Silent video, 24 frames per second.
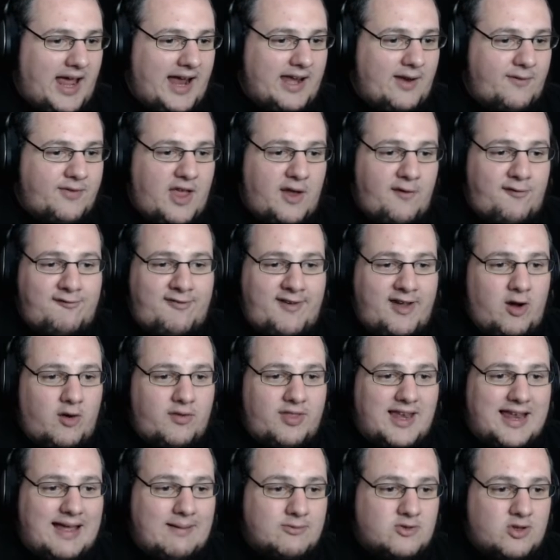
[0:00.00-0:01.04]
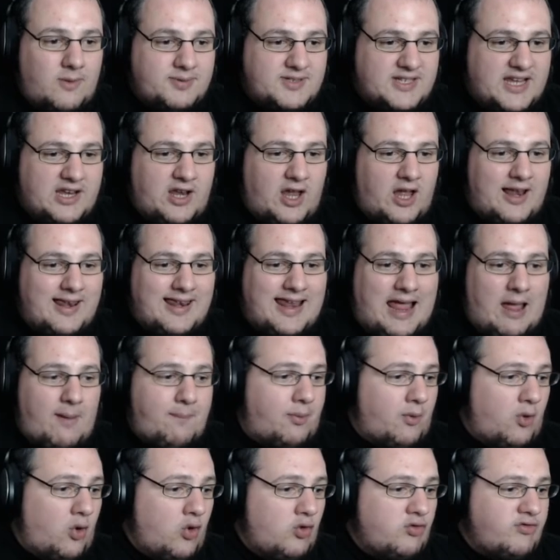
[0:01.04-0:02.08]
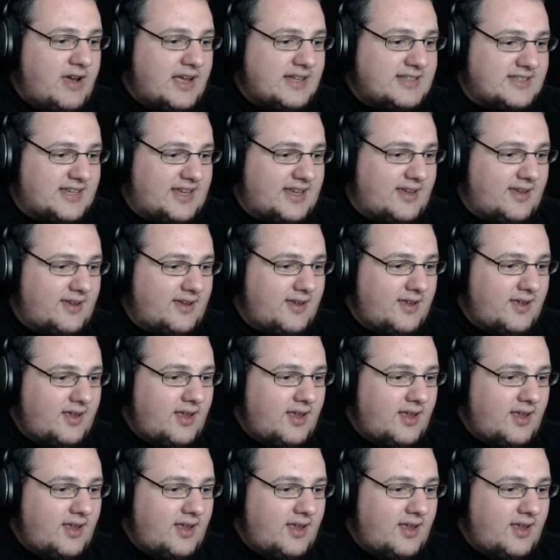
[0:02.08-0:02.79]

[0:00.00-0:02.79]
And if they fail, the laptop's in our lap already.